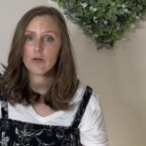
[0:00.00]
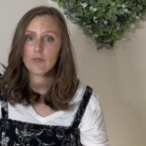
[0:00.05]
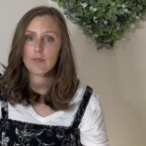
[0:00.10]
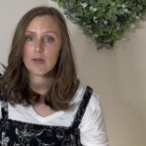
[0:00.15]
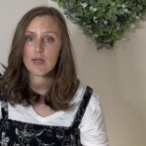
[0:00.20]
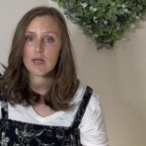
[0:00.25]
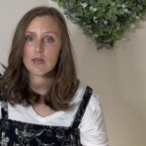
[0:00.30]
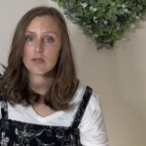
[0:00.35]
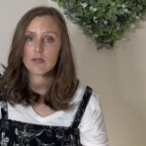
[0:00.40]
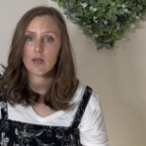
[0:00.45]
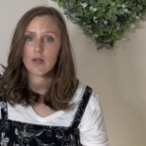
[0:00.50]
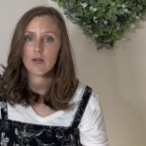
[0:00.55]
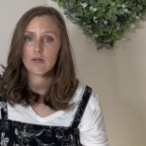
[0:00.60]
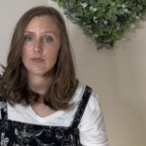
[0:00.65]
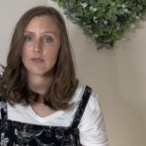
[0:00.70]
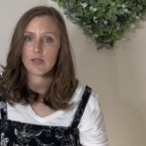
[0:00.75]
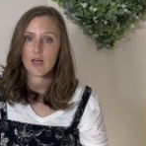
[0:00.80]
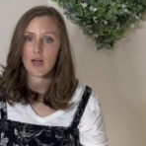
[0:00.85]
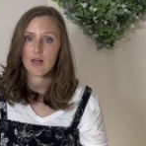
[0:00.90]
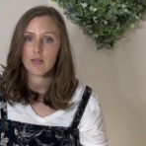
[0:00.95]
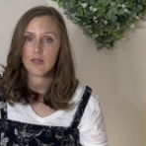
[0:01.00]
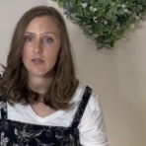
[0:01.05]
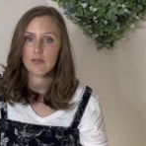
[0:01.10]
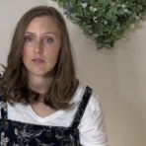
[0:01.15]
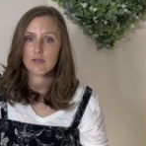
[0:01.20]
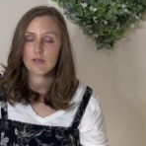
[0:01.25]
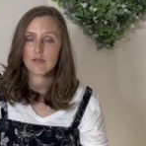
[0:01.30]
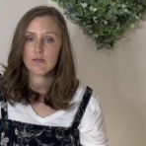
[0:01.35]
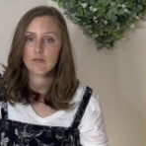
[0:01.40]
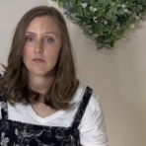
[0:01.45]
beat of
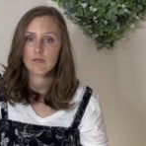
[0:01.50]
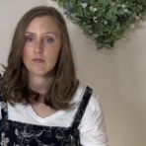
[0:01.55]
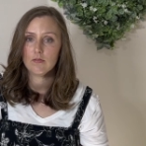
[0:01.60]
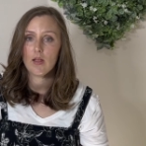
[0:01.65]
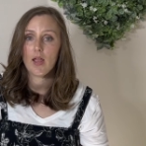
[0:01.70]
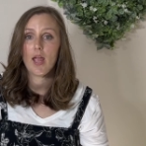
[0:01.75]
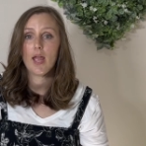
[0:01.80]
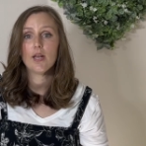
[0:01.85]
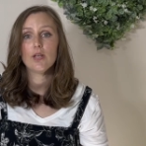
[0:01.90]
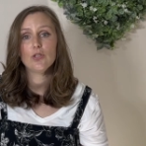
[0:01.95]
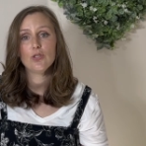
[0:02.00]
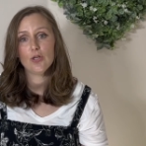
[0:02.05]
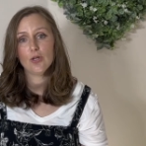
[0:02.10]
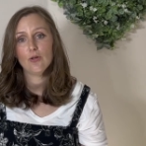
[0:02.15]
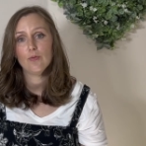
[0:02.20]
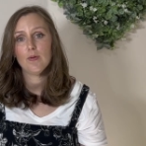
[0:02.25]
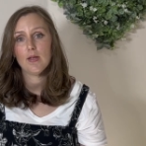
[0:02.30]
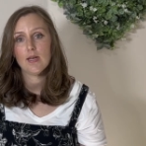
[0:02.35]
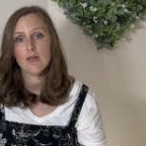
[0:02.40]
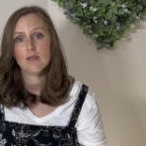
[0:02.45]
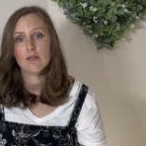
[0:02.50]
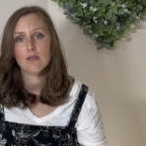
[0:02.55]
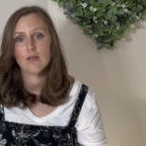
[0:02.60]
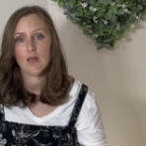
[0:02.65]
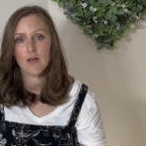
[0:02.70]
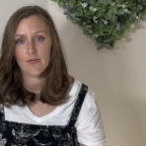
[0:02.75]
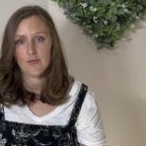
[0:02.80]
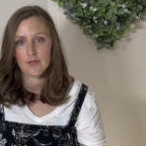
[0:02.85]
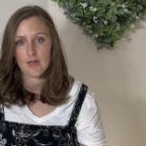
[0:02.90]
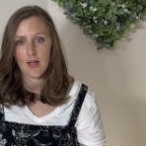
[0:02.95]
silence, and 2 beats
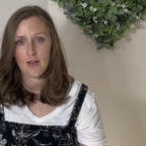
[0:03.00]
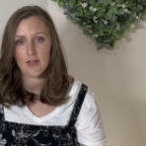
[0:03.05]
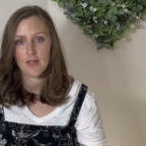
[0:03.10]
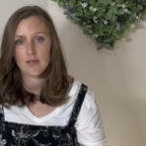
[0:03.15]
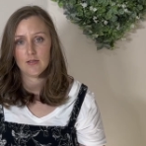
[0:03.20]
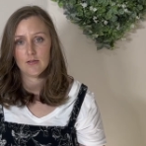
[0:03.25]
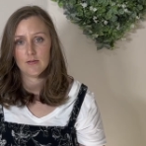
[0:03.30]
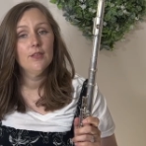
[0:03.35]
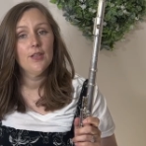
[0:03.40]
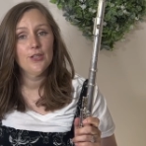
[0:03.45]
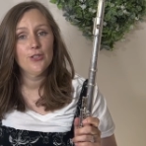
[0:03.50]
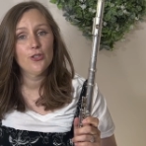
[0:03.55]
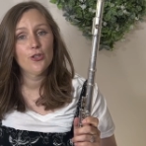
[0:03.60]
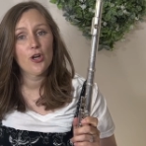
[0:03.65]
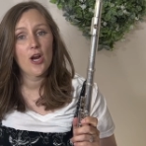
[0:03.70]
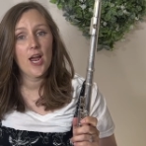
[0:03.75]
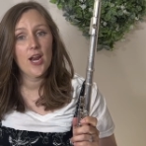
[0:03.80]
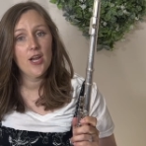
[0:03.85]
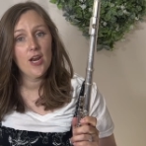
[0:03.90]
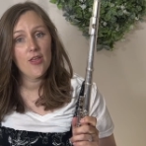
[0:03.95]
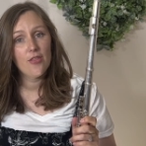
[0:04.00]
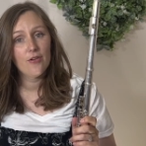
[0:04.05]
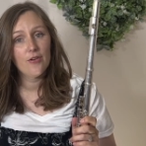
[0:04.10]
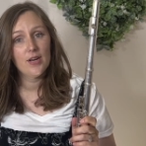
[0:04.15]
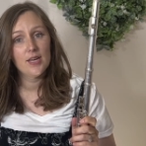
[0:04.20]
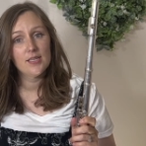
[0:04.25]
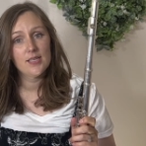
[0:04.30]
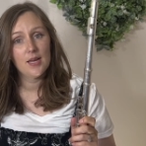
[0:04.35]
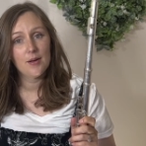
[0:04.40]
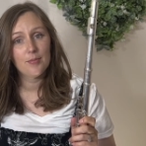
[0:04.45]
of silence. Let's try another
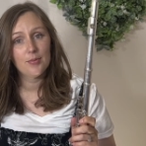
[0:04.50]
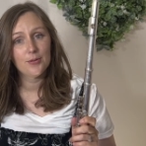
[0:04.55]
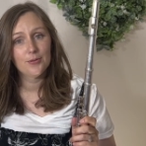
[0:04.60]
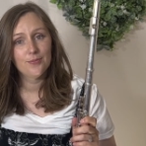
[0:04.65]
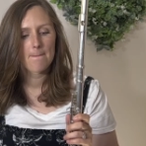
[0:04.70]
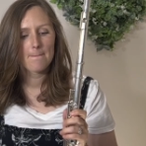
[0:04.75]
example.